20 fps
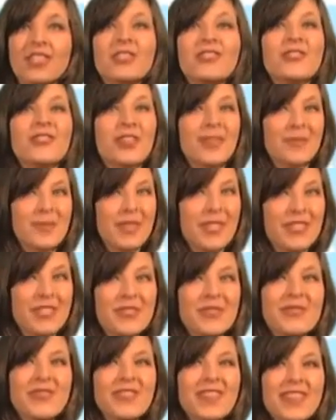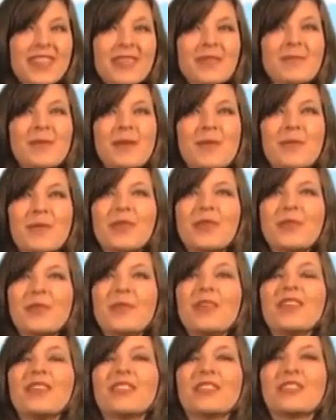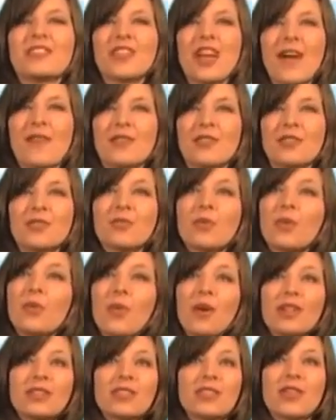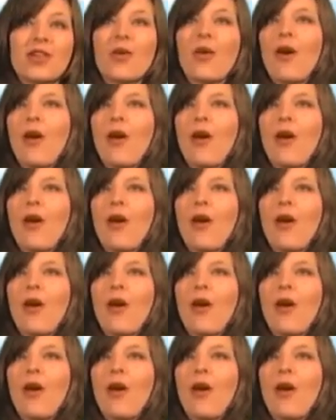you can be sure that the people you meet on your travels will want to know